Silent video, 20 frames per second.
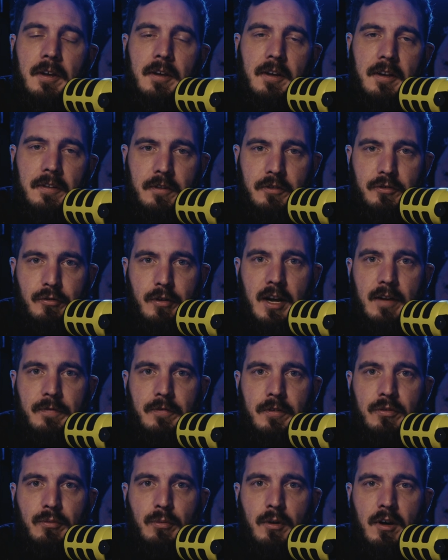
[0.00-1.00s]
in the
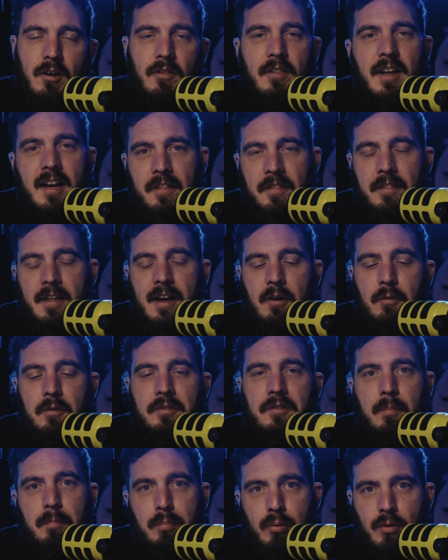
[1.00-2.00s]
draft as well. That
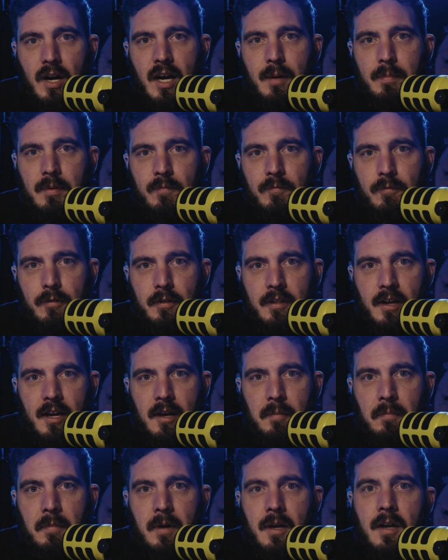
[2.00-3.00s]
was a problem for
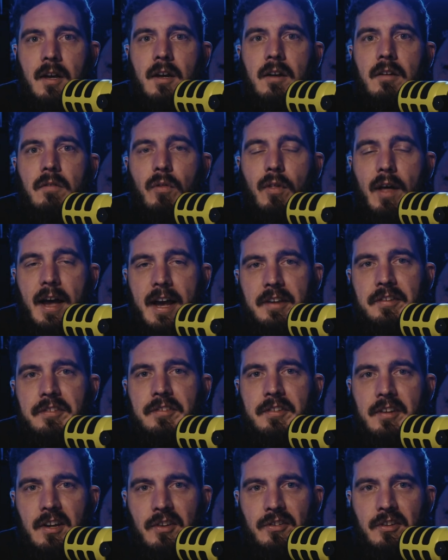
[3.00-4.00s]
them last
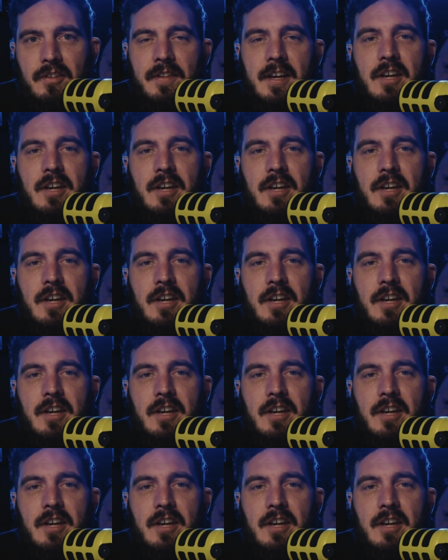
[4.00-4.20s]
season.